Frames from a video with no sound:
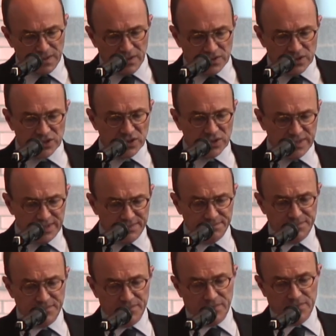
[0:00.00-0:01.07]
The study
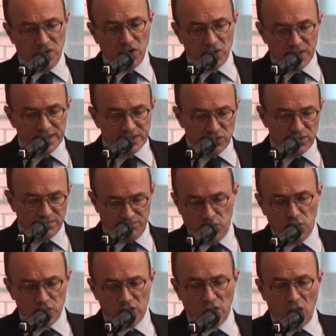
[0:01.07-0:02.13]
only
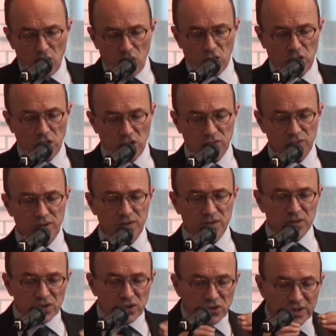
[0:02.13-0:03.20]
took
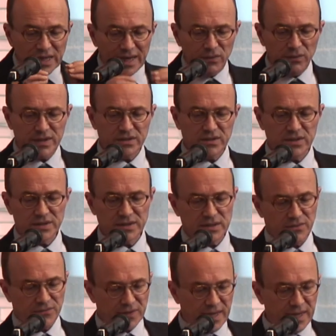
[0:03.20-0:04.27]
account the direct cost
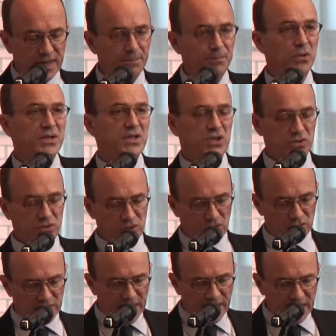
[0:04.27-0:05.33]
of air pollution
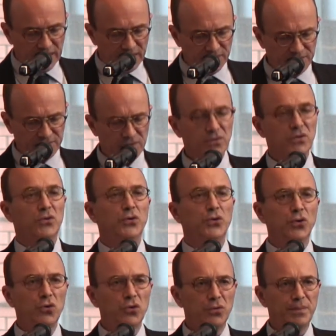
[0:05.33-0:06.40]
on health,
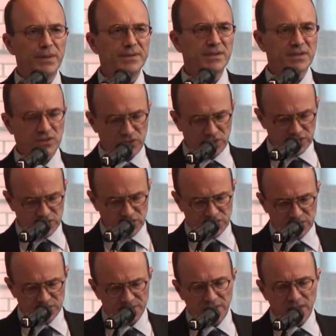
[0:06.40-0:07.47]
urban
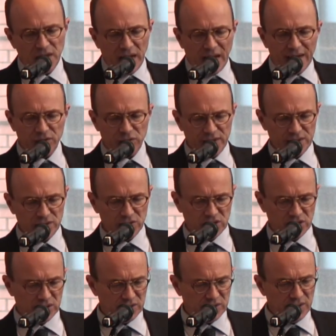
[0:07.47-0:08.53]
structure,
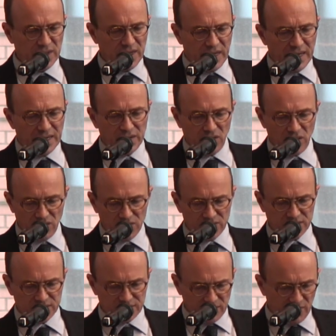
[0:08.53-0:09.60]
agriculture, and
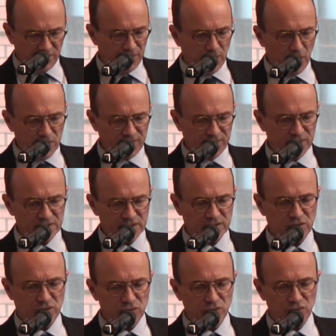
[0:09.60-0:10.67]
loss of workforce
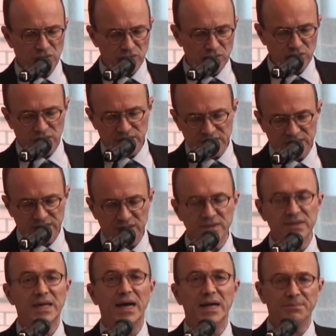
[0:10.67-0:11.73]
due to a certain
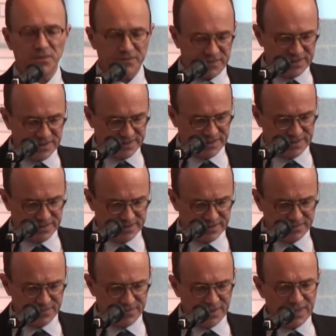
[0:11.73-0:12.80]
type of disease.
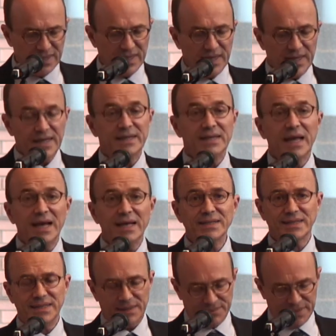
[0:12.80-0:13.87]
It
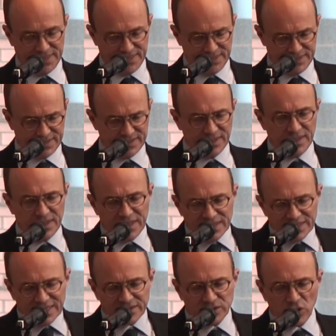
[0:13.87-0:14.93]
estimates
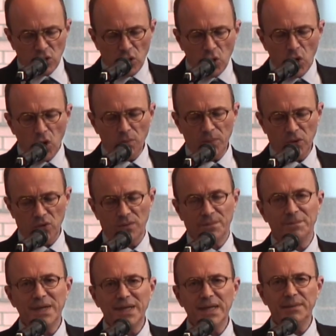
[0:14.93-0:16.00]
that the global
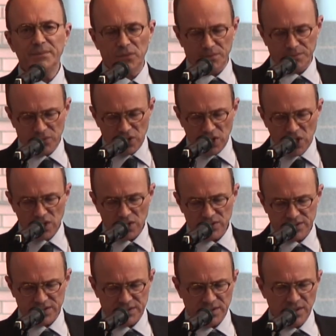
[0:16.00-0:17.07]
minimum
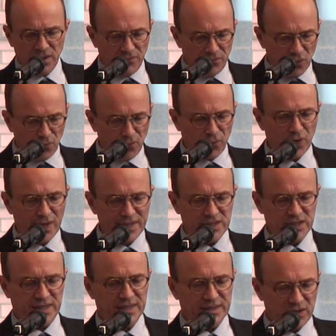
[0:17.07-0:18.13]
cost for
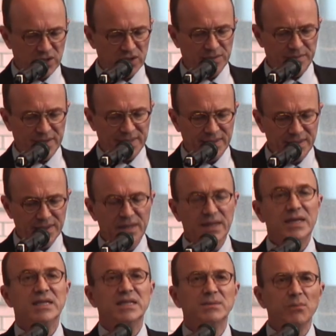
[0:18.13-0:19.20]
French economy
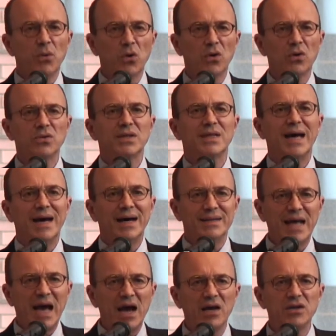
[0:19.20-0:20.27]
is more than
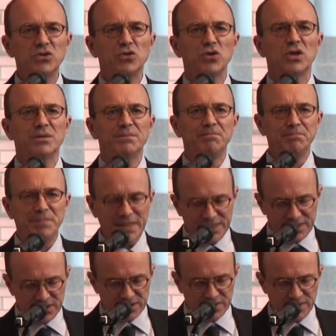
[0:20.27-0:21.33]
100
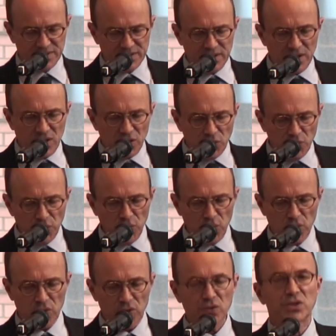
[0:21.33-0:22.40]
billion
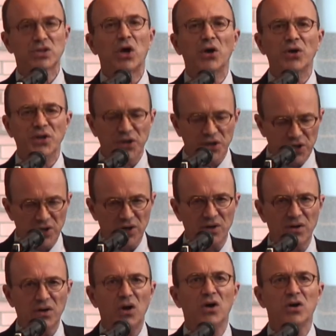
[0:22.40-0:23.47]
euros a
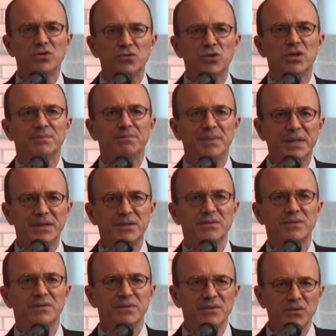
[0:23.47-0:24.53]
year. 100
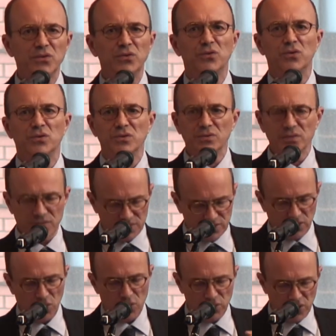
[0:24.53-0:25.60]
billion euros
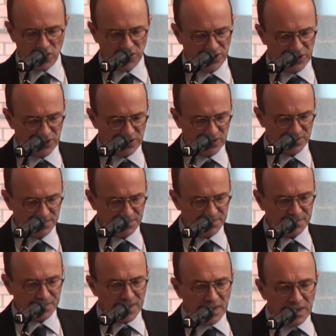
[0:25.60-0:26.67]
a year.
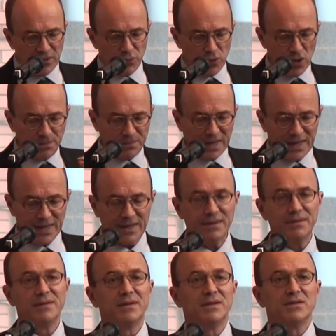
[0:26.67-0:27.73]
If we apply
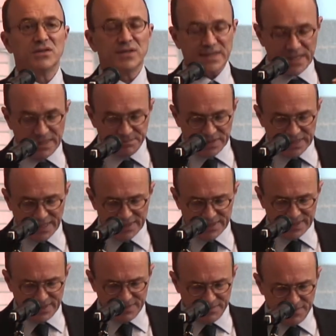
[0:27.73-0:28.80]
the same
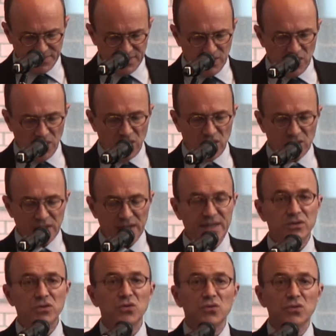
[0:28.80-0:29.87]
data only
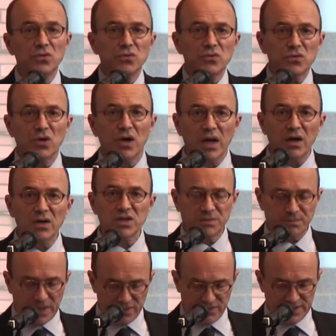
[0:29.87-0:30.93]
to the large
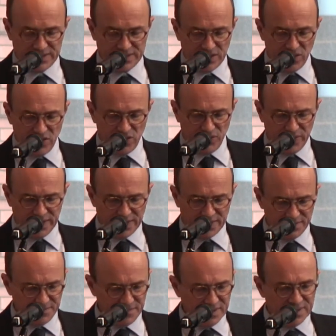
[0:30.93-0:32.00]
Paris
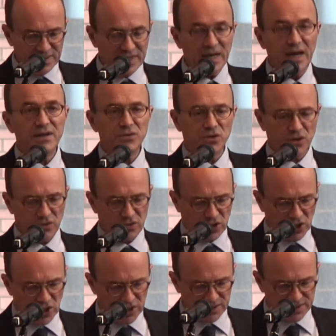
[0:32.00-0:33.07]
area, the annual
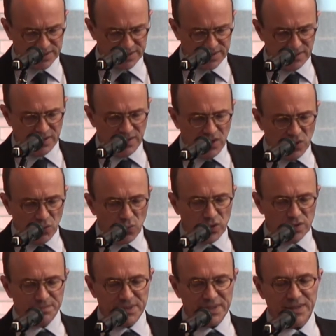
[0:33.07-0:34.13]
cost
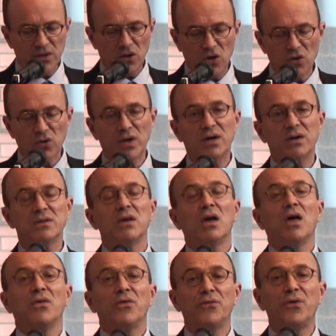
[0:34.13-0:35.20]
would be around
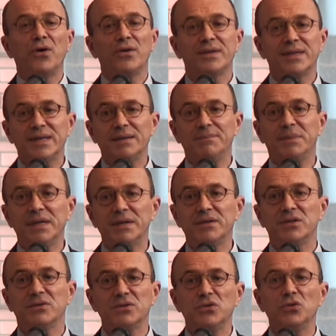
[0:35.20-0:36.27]
30
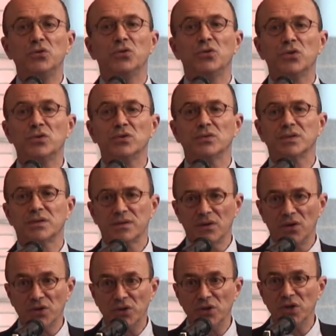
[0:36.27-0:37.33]
billion euros
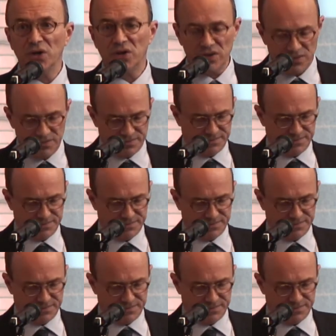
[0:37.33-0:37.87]
a year.